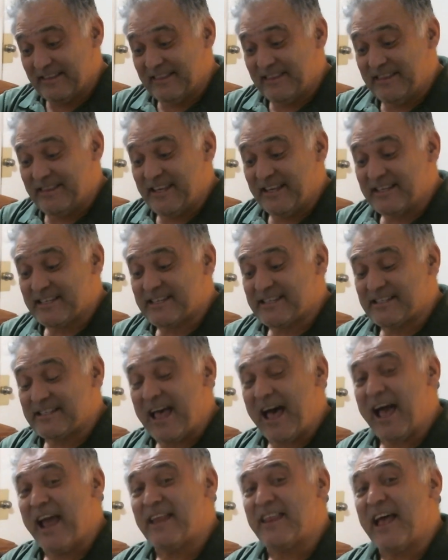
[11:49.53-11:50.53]
This
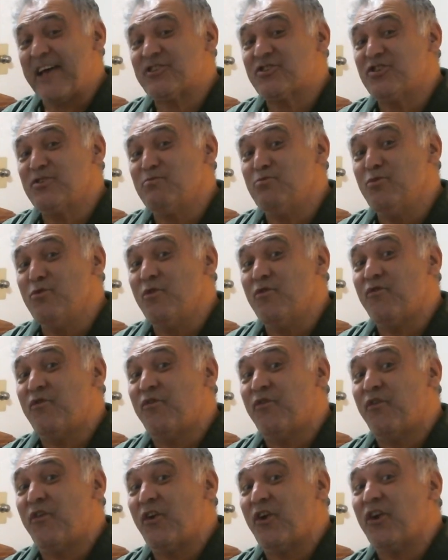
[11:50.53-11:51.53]
side has to move
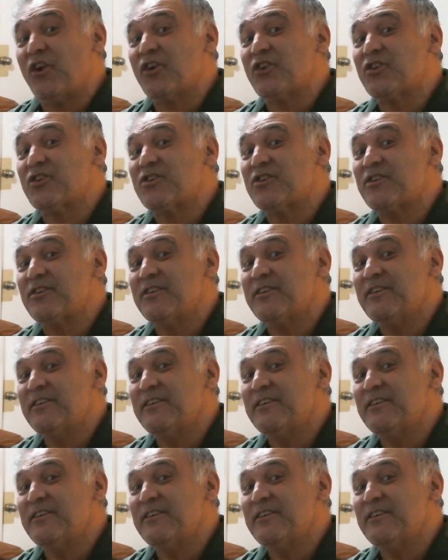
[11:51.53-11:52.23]
first,